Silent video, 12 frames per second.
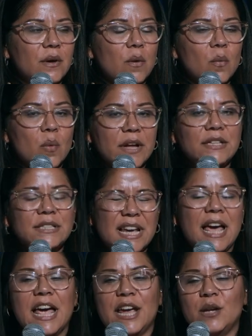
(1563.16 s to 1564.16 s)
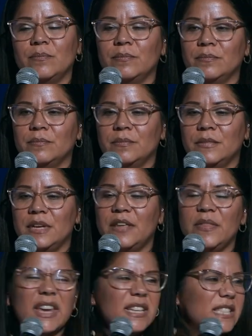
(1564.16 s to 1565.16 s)
one time in
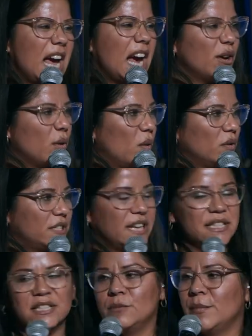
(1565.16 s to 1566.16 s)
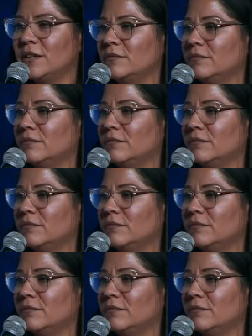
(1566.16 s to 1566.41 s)
the entire Old Testament.